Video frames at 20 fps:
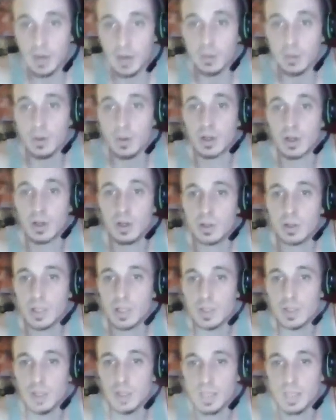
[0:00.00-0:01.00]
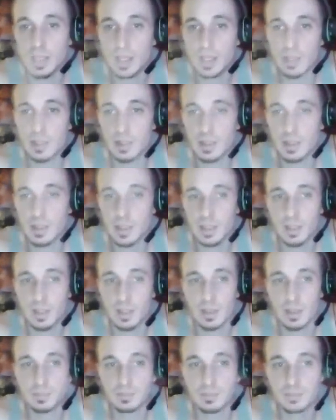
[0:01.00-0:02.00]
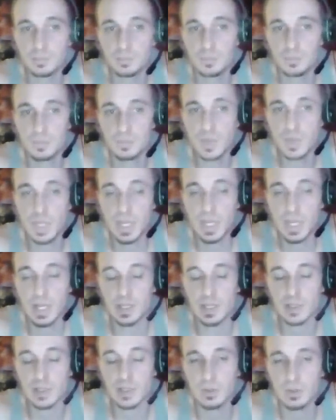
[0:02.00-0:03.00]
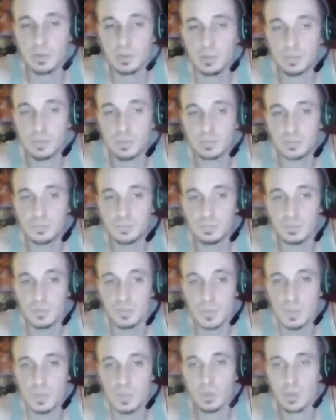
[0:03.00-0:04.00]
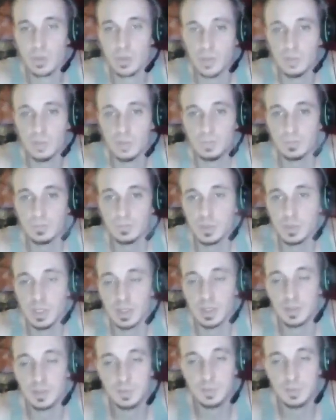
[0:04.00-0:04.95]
we're all interconnected and tied into source, right?